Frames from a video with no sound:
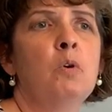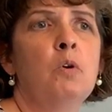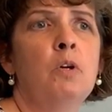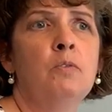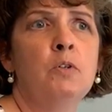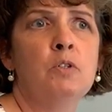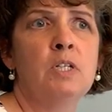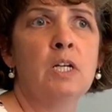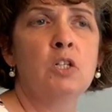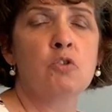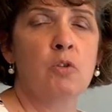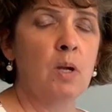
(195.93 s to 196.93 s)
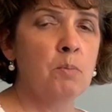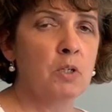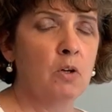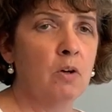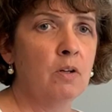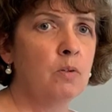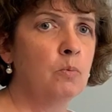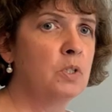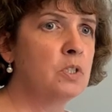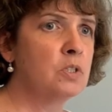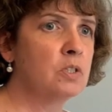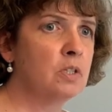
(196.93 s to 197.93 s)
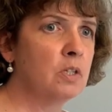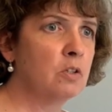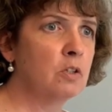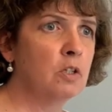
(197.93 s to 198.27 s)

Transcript: If you take tramadol, which is another